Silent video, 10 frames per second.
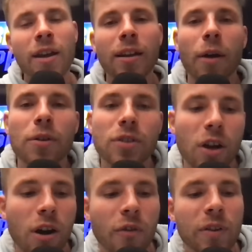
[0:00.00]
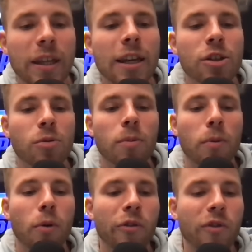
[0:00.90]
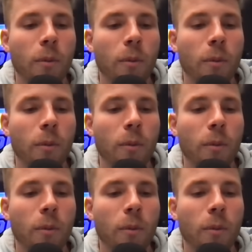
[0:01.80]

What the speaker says: Now, I want to start off with the initial report from